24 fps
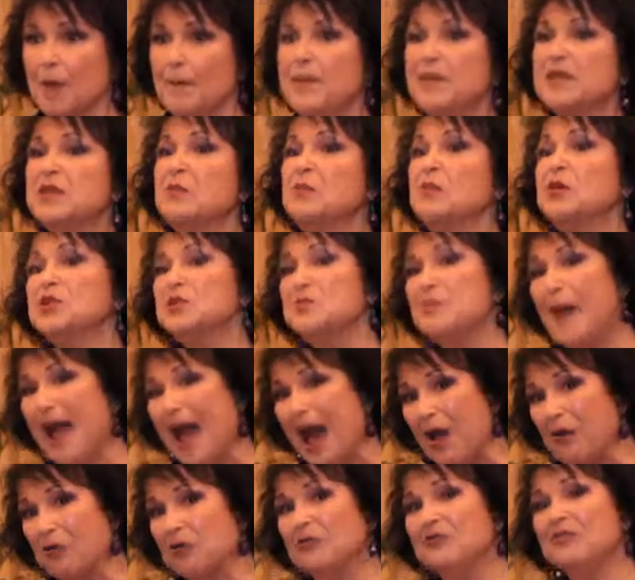But the most
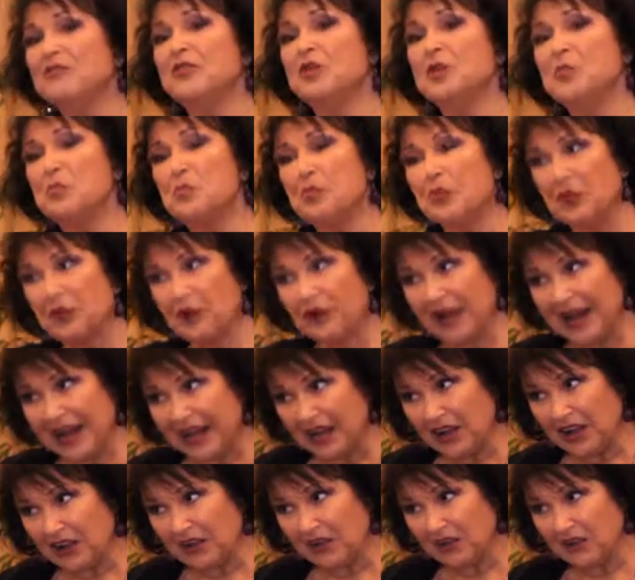powerful
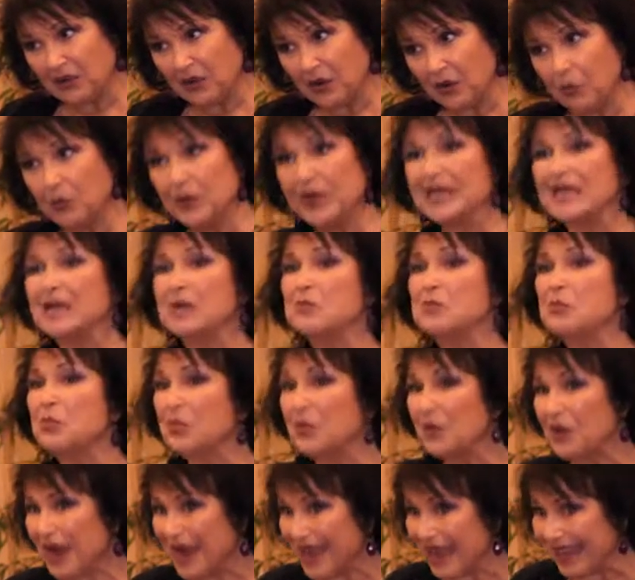prayer we can
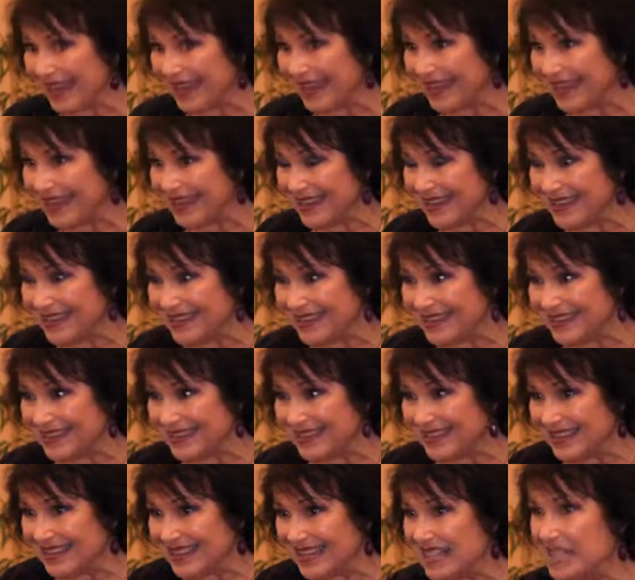pray
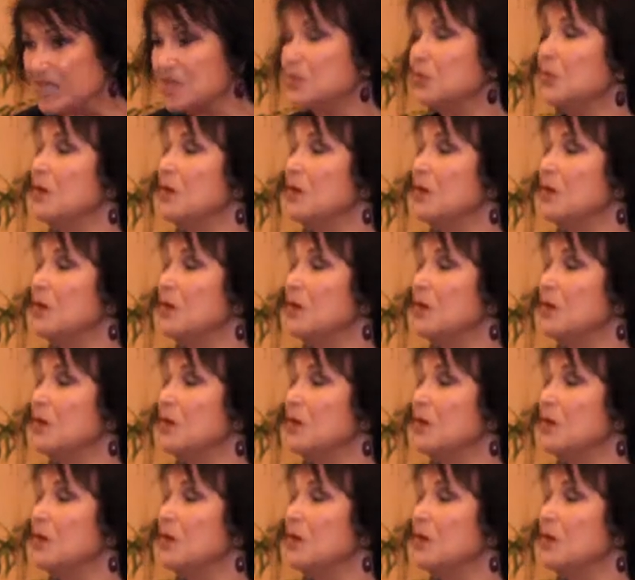is